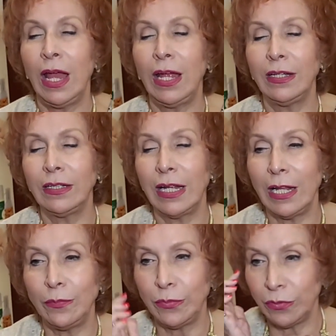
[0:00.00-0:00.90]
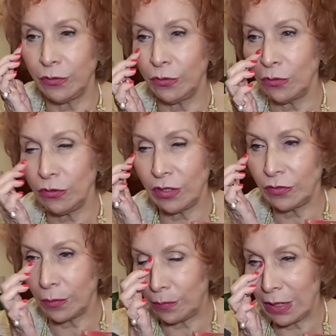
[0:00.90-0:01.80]
and it helps, you know,
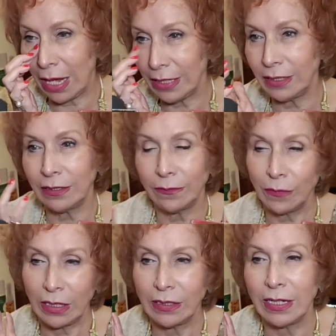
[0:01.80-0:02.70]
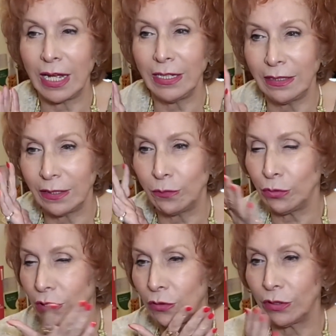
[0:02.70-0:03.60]
just apply it at night and
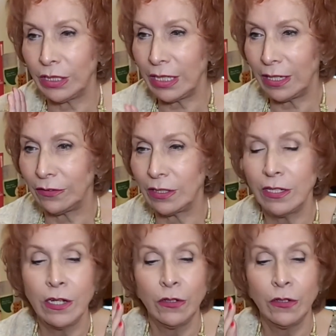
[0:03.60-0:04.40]
put it on the area.